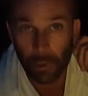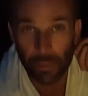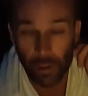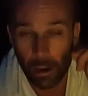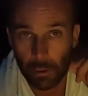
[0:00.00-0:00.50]
we
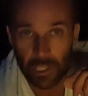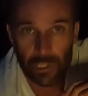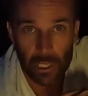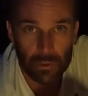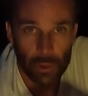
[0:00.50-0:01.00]
thought, well,
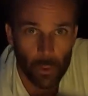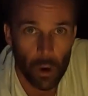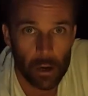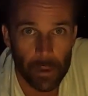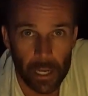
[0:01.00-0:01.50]
let's run the
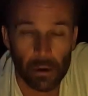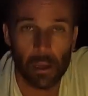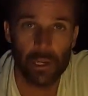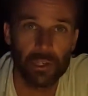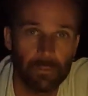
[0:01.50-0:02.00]
Watermaker
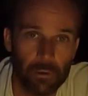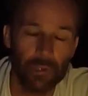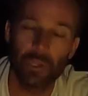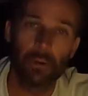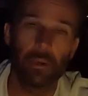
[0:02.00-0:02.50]
on a different
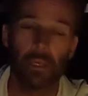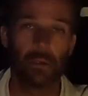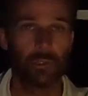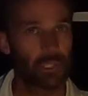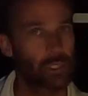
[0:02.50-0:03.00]
generator
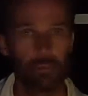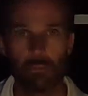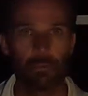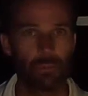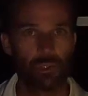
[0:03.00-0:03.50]
and just
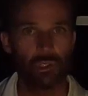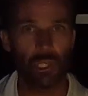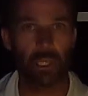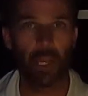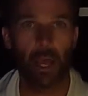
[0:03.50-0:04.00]

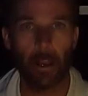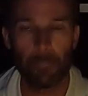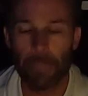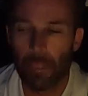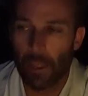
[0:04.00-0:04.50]
check it out.
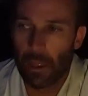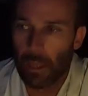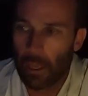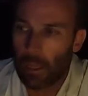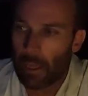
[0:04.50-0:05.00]

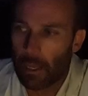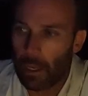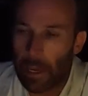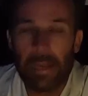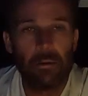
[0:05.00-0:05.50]

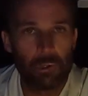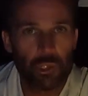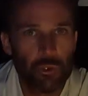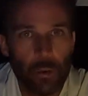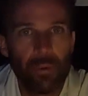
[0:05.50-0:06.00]
And it was
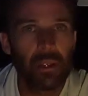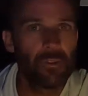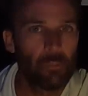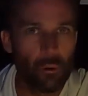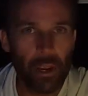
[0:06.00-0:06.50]
tripping
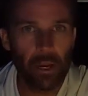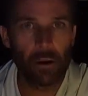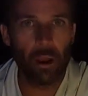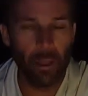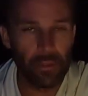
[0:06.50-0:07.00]
the
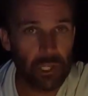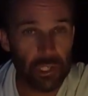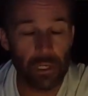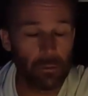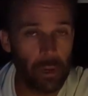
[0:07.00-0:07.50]
breaker on this
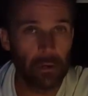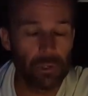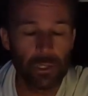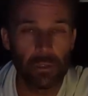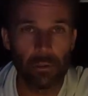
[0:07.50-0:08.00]
generator
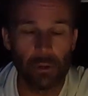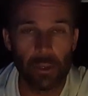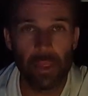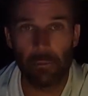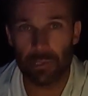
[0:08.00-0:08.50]
too.
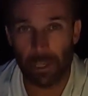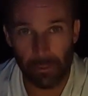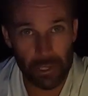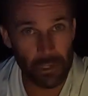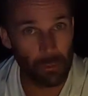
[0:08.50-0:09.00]
That was the
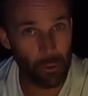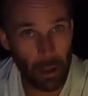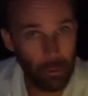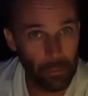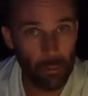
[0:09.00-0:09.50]
original
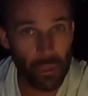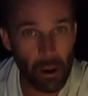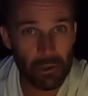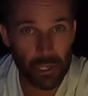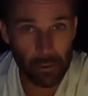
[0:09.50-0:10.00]
problem with
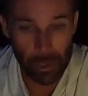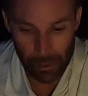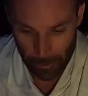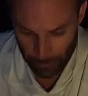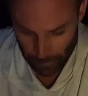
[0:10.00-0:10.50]
our
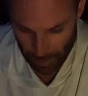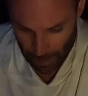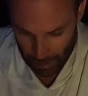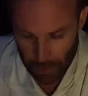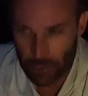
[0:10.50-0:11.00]
generator.
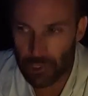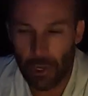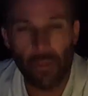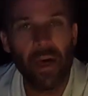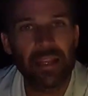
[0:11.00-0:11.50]

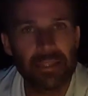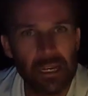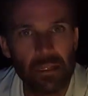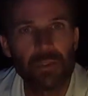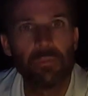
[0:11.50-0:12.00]
So that
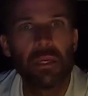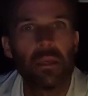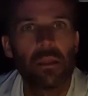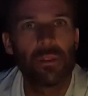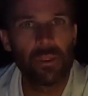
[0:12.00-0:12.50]
tells
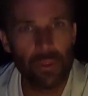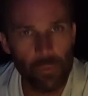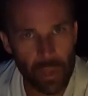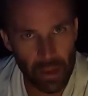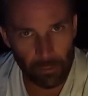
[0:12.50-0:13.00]
me
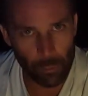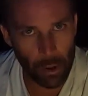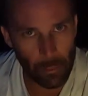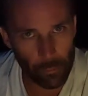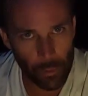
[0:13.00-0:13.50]
we have a
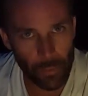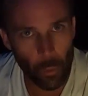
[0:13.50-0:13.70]
problem with the